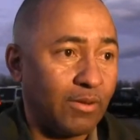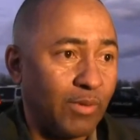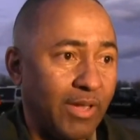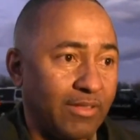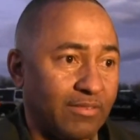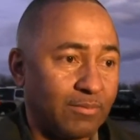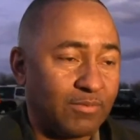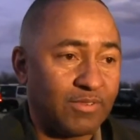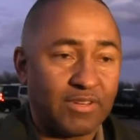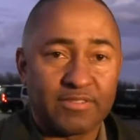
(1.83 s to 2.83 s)
we had
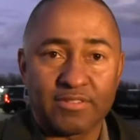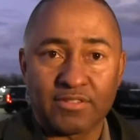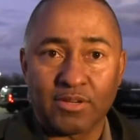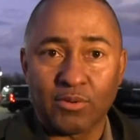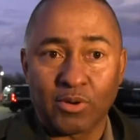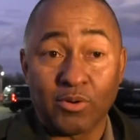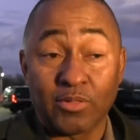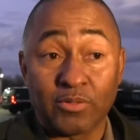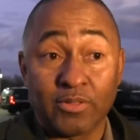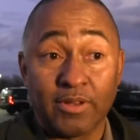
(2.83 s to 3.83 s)
some citizens that were
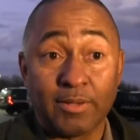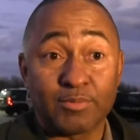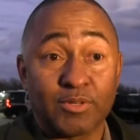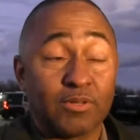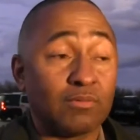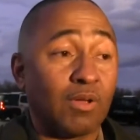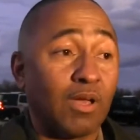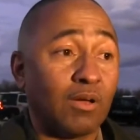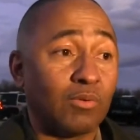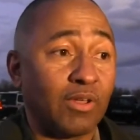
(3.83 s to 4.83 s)
going through the dumpster
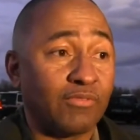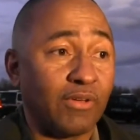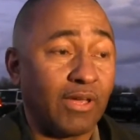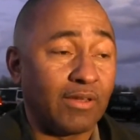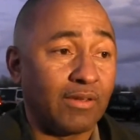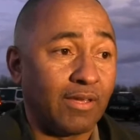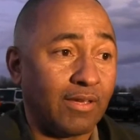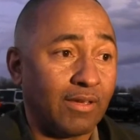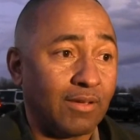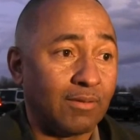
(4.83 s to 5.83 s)
when they found
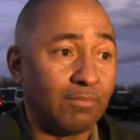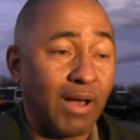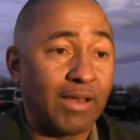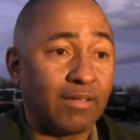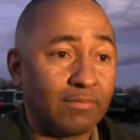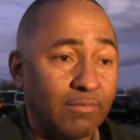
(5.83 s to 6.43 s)
a body.